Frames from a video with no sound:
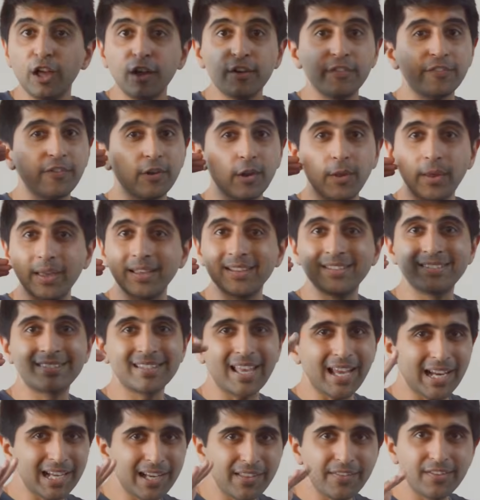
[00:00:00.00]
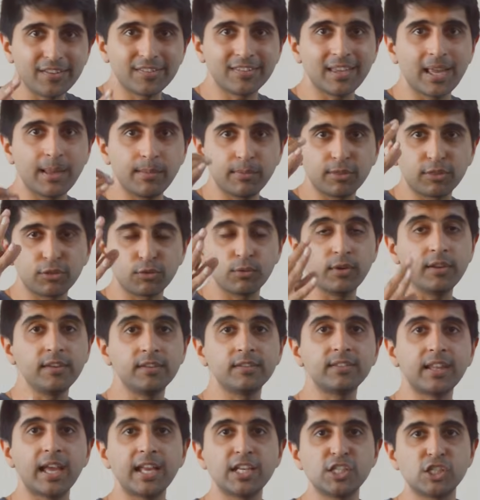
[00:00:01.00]
Follow exactly the same
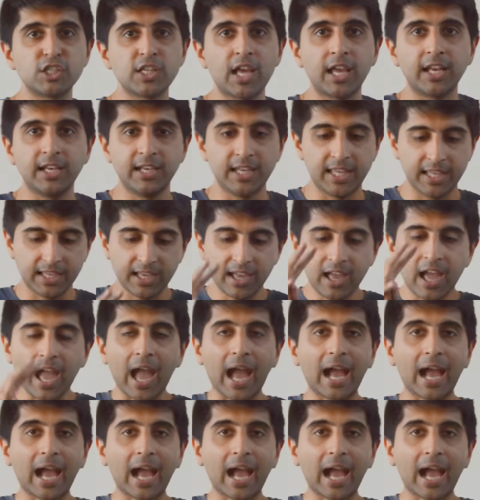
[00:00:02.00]
three-stage technique.